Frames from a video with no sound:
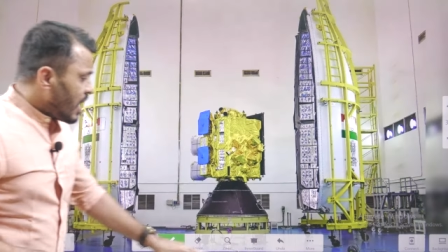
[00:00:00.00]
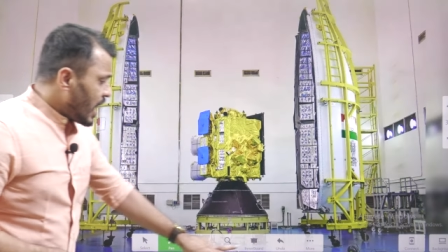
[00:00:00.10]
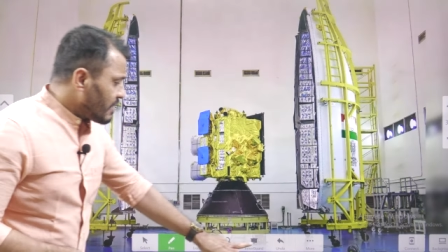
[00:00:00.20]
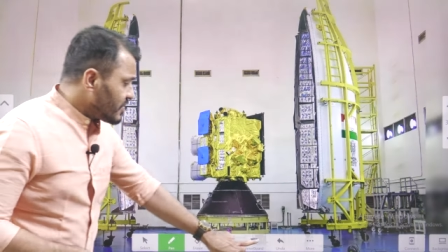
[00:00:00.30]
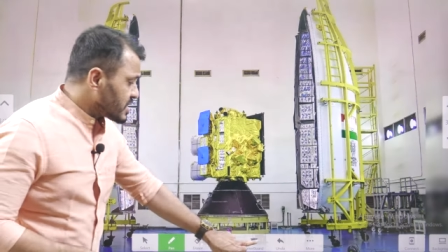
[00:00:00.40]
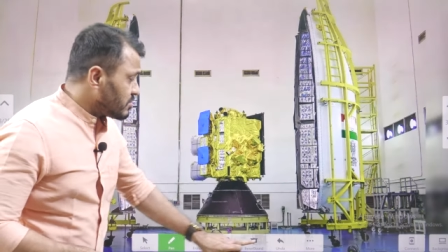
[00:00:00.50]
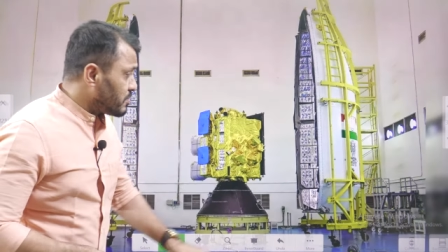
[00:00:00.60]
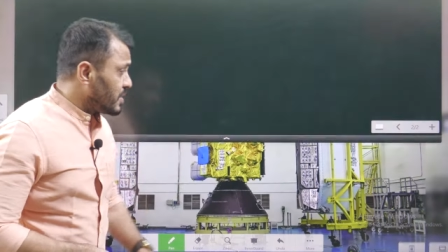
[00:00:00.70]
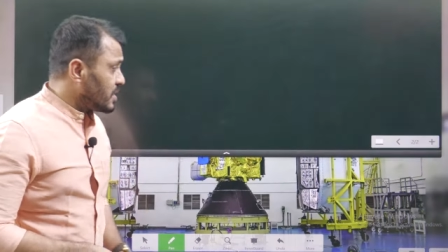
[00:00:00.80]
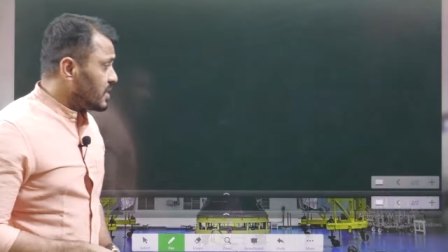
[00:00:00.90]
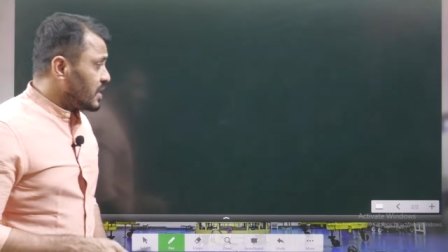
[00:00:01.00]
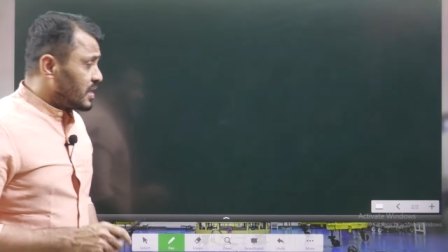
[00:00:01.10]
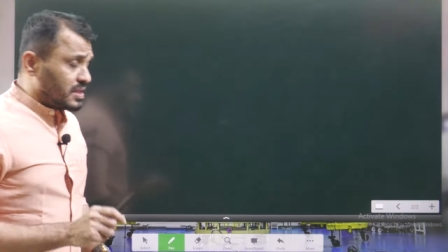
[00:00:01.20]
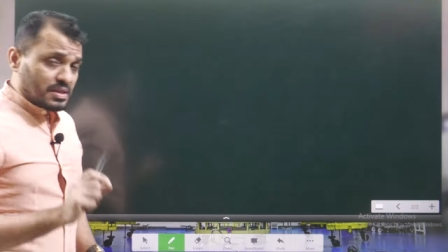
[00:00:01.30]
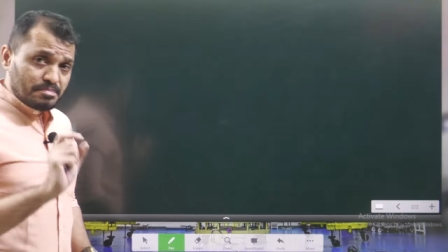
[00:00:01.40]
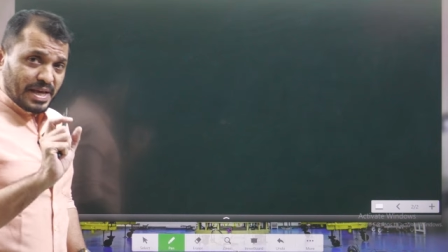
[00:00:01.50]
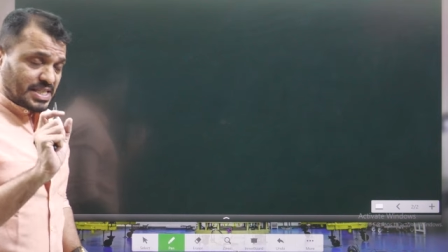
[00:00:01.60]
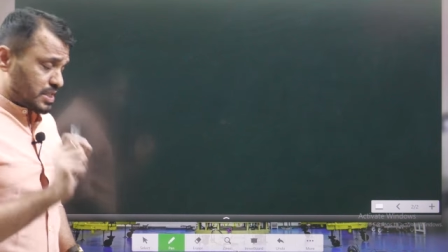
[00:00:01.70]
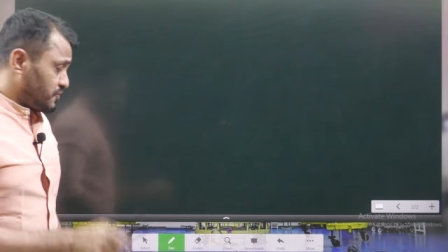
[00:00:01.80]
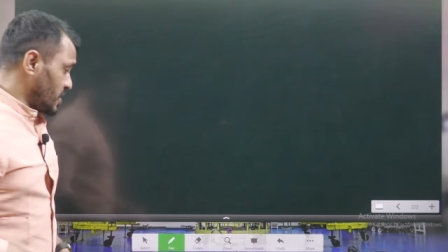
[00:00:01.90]
always remember
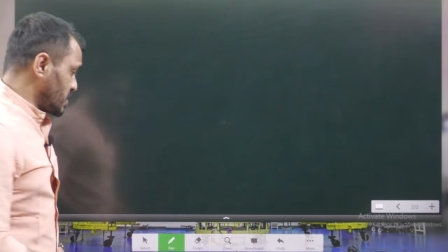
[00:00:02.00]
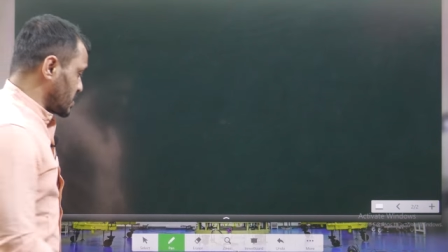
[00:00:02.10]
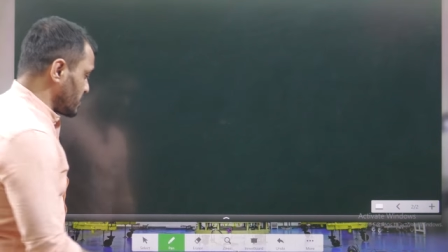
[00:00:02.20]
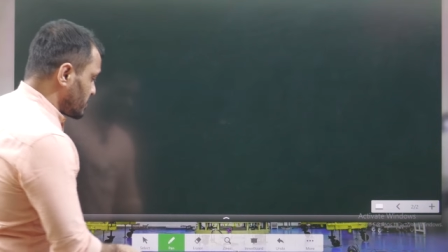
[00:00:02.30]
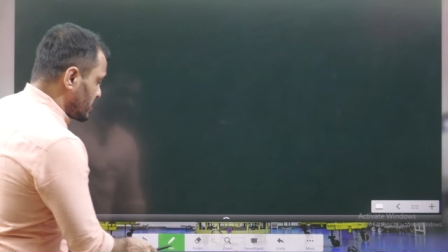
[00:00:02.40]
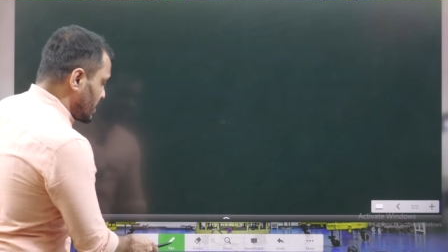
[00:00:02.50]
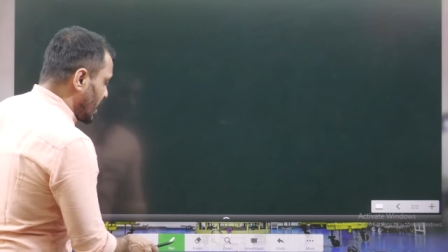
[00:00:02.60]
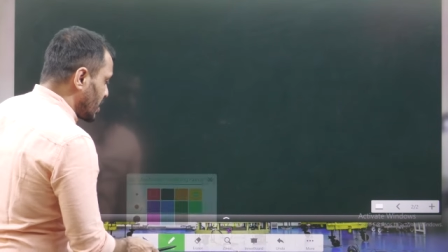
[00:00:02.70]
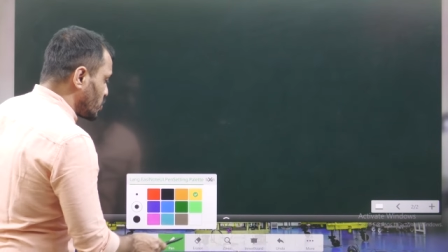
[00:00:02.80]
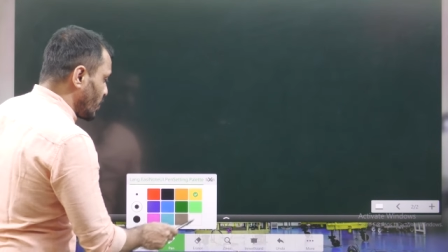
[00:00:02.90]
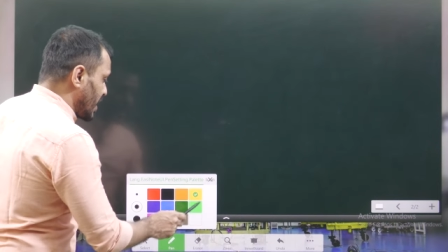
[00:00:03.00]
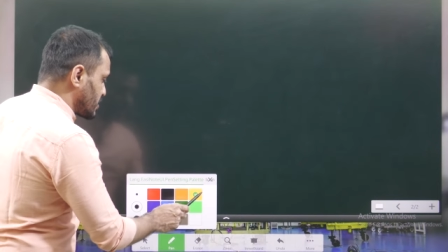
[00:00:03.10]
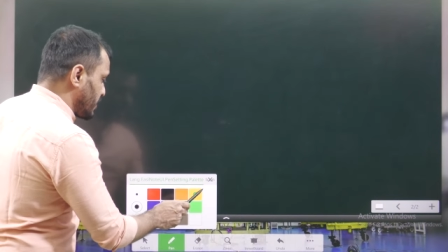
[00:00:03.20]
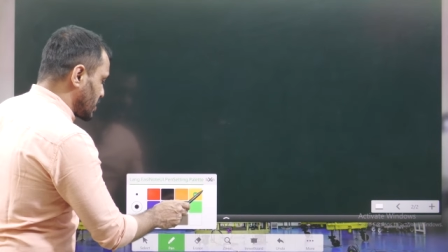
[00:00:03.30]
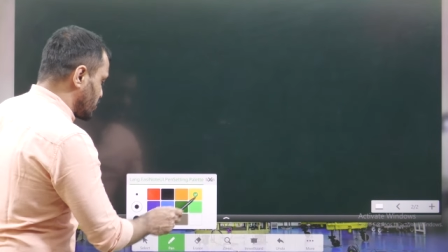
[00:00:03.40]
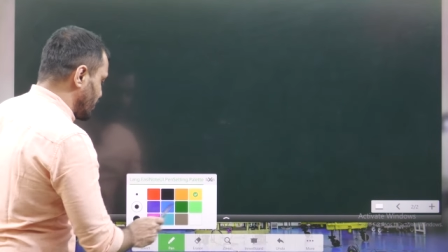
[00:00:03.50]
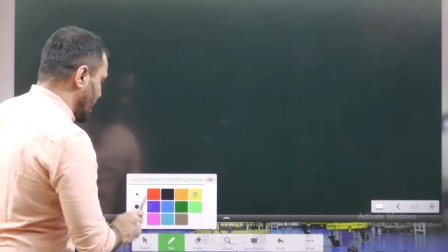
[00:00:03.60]
basics first. There are two aspects we